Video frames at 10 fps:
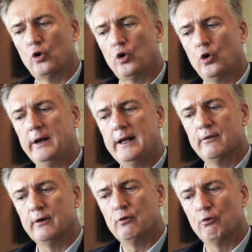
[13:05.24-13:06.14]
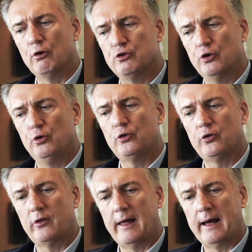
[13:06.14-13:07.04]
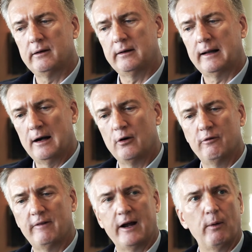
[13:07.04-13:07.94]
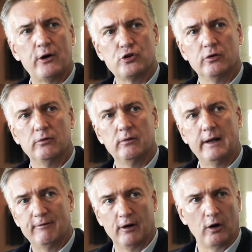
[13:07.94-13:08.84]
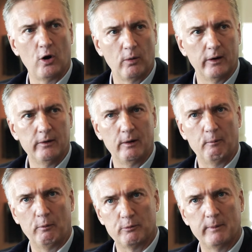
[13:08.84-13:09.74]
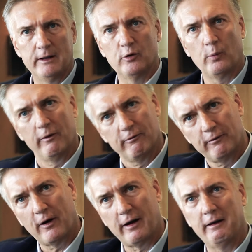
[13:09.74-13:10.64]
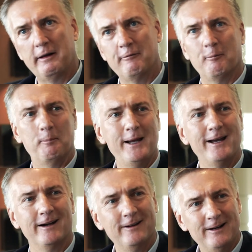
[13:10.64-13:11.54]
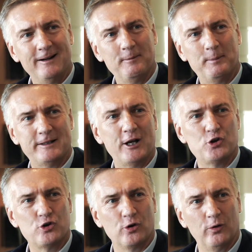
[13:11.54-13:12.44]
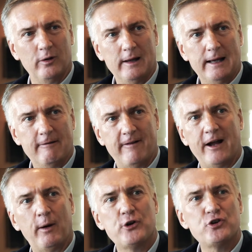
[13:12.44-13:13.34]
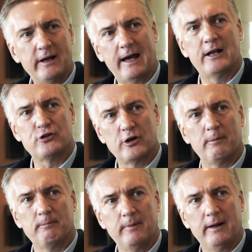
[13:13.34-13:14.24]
could even reduce that current valuation even lower, which means that we've got an even bigger potential valuation catch-up